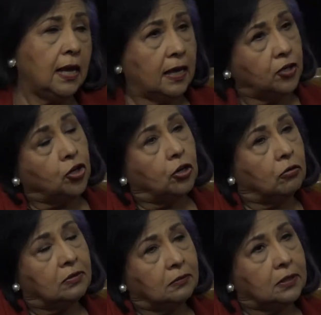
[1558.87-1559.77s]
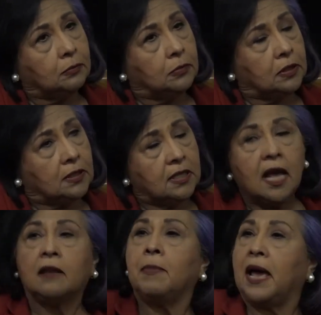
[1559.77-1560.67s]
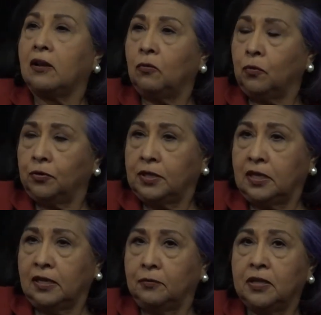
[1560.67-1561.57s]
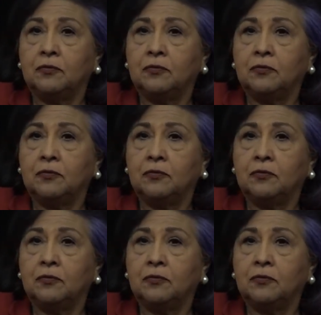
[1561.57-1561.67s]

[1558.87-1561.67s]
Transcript: And, you know, it was not a battle worth dealing with.